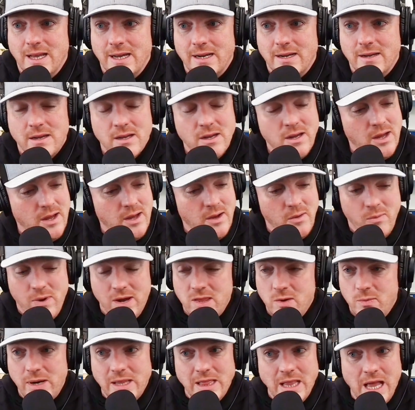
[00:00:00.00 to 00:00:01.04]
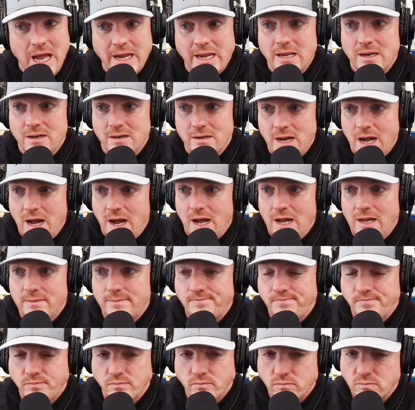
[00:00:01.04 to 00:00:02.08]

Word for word: Like, whether we like it or not,